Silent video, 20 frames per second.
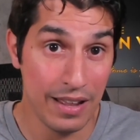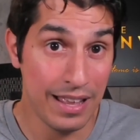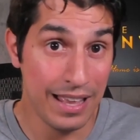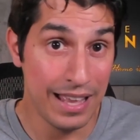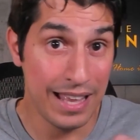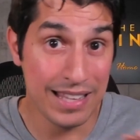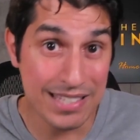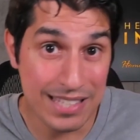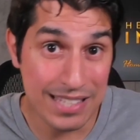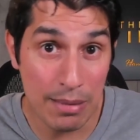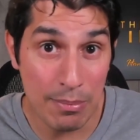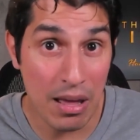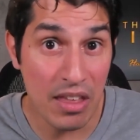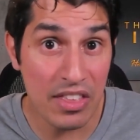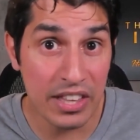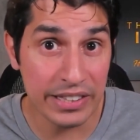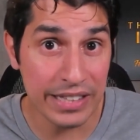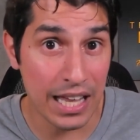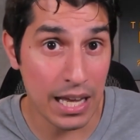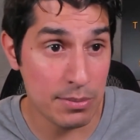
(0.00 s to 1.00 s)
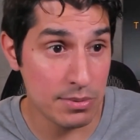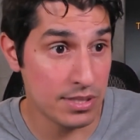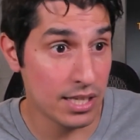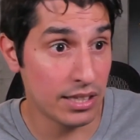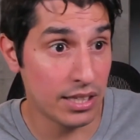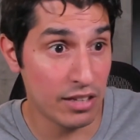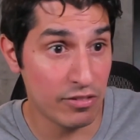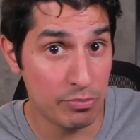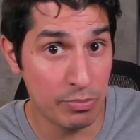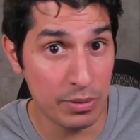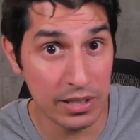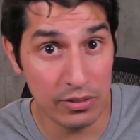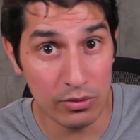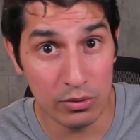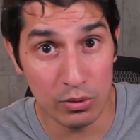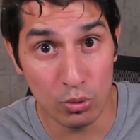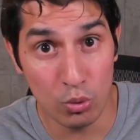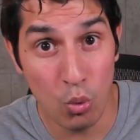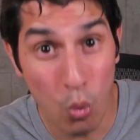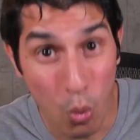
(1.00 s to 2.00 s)
and some other times that they've been
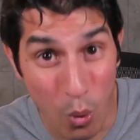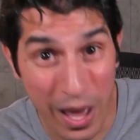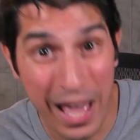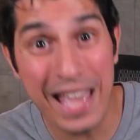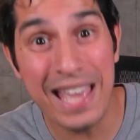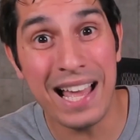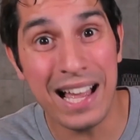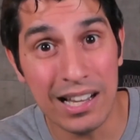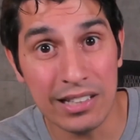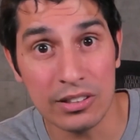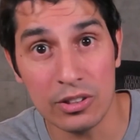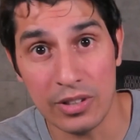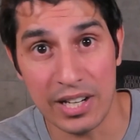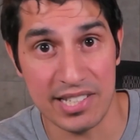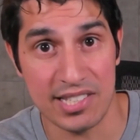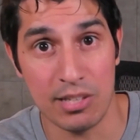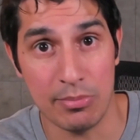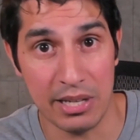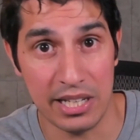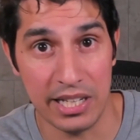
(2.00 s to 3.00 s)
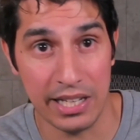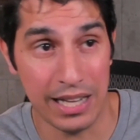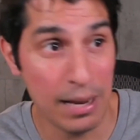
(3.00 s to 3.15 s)
way underestimating.